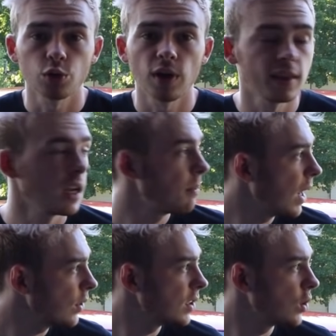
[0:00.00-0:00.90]
great thing
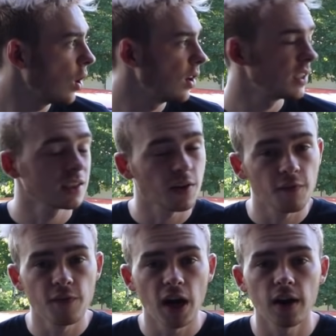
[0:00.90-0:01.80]
about this car is it's a
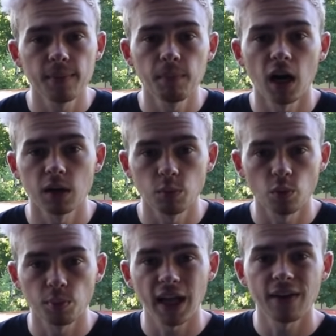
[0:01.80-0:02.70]
very
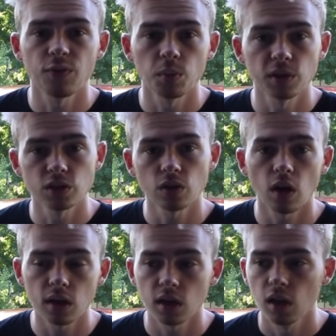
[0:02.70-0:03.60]
moddable platform to
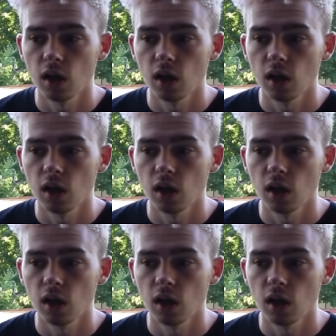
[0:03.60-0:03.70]
start.